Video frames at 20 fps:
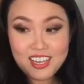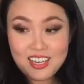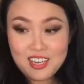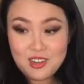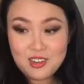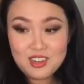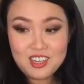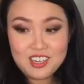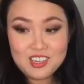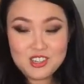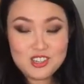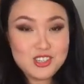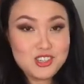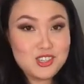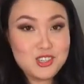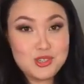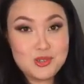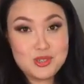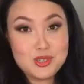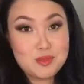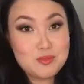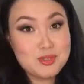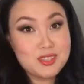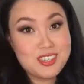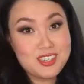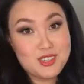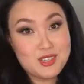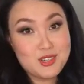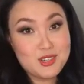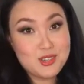You can just use some
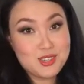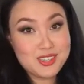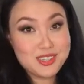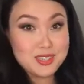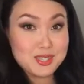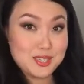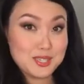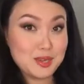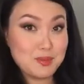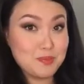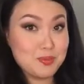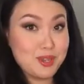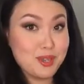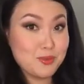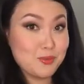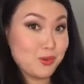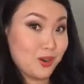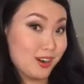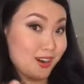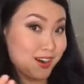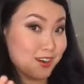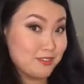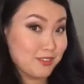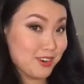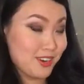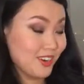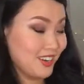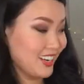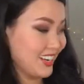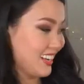scissors and snip it wherever
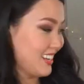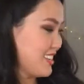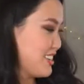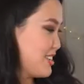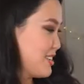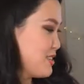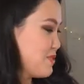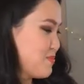you need to,